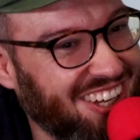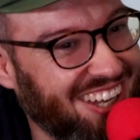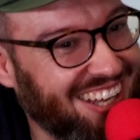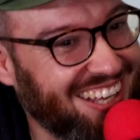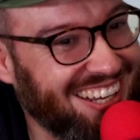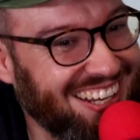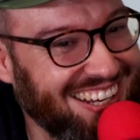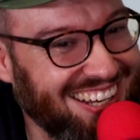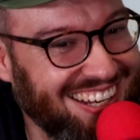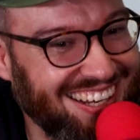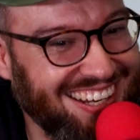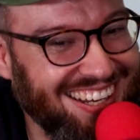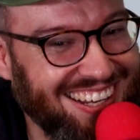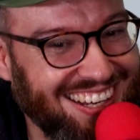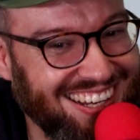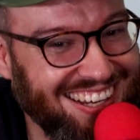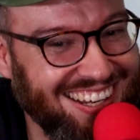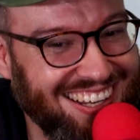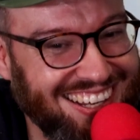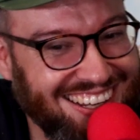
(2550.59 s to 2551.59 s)

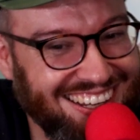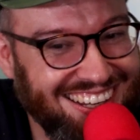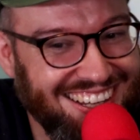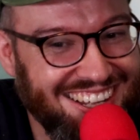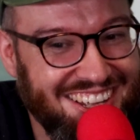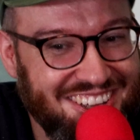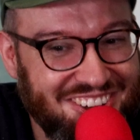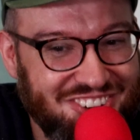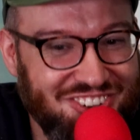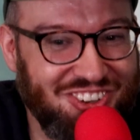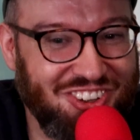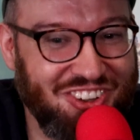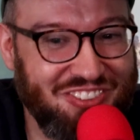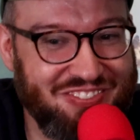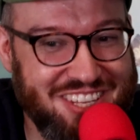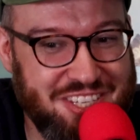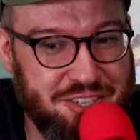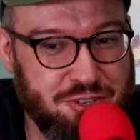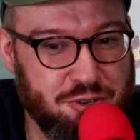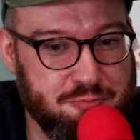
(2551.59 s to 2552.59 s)
God. Good old
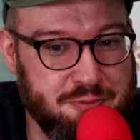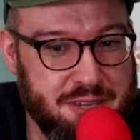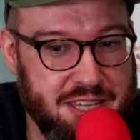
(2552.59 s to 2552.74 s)
Mr.